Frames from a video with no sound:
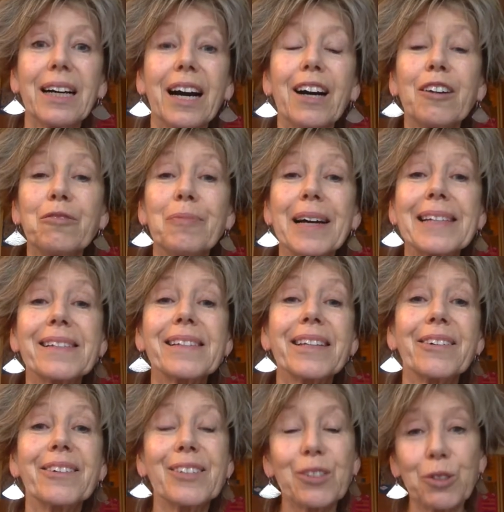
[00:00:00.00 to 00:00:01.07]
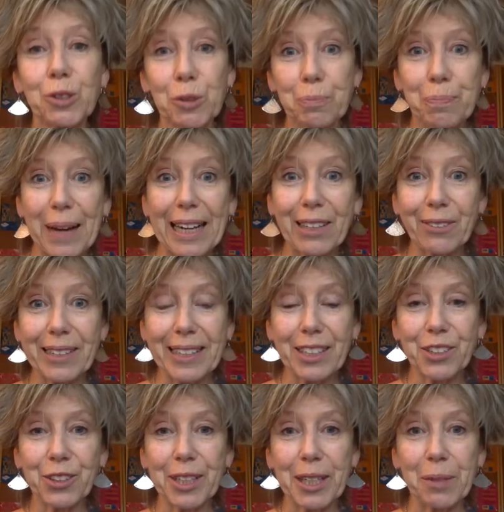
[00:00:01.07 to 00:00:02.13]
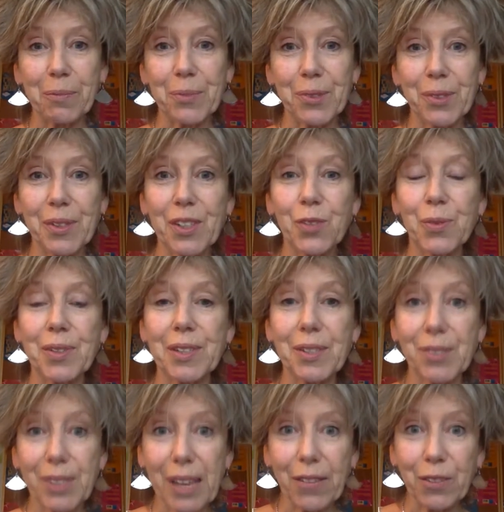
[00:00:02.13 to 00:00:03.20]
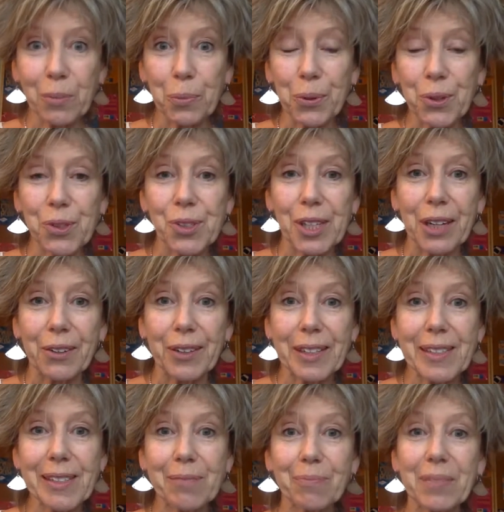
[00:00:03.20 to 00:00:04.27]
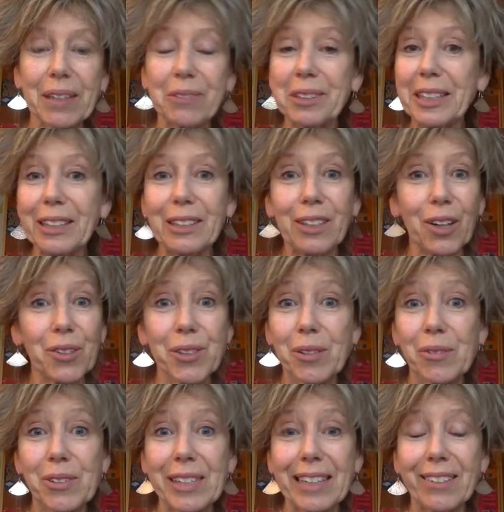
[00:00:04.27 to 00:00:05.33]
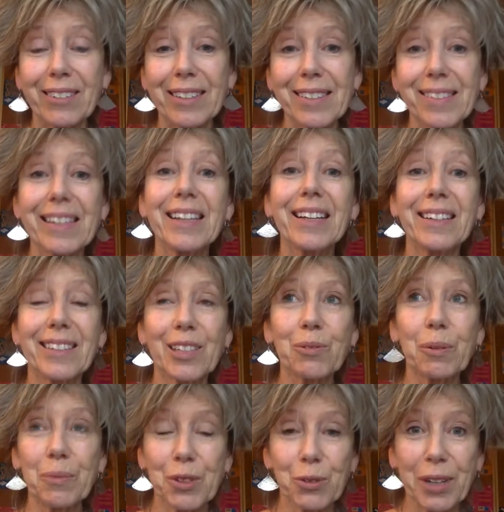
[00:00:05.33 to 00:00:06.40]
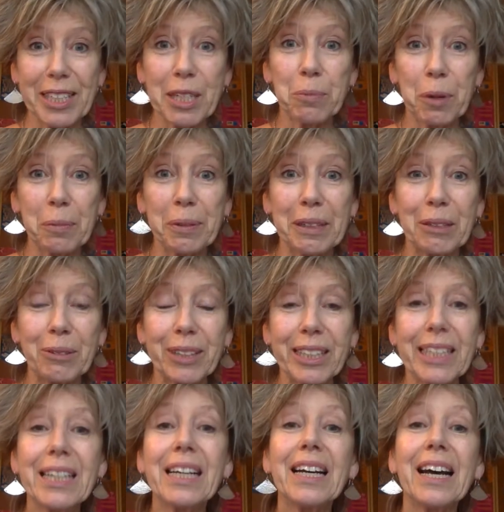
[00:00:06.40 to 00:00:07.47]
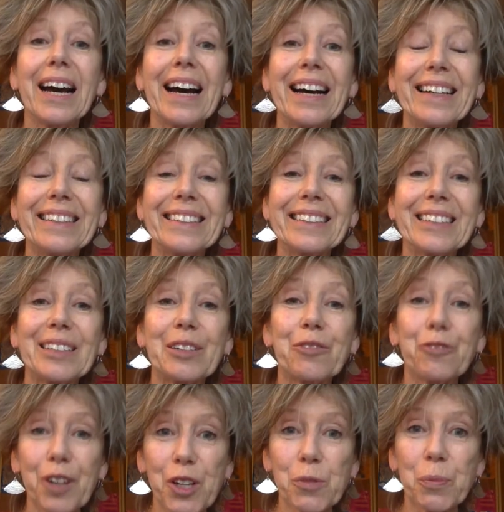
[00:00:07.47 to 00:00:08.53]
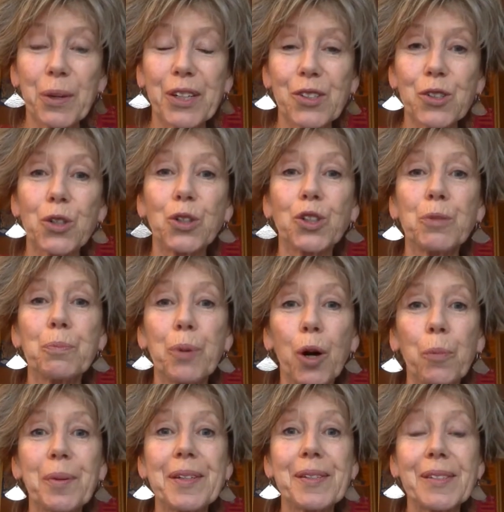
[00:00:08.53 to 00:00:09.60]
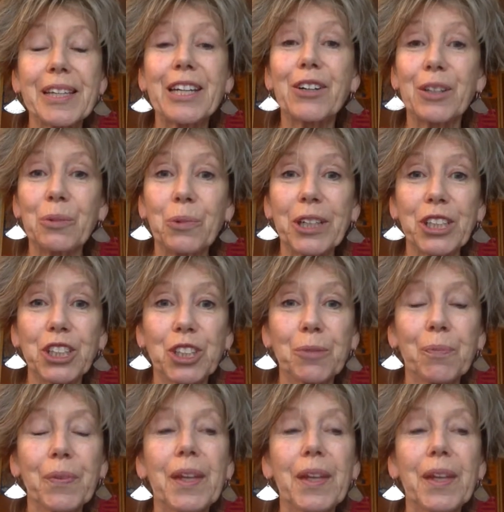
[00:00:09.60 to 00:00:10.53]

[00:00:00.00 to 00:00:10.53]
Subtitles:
of my series called Ballerina Dreams. This was a 7-book series. I've written lots of series. This one was quite a popular one. And the first book is called Poppy's Secret Wish.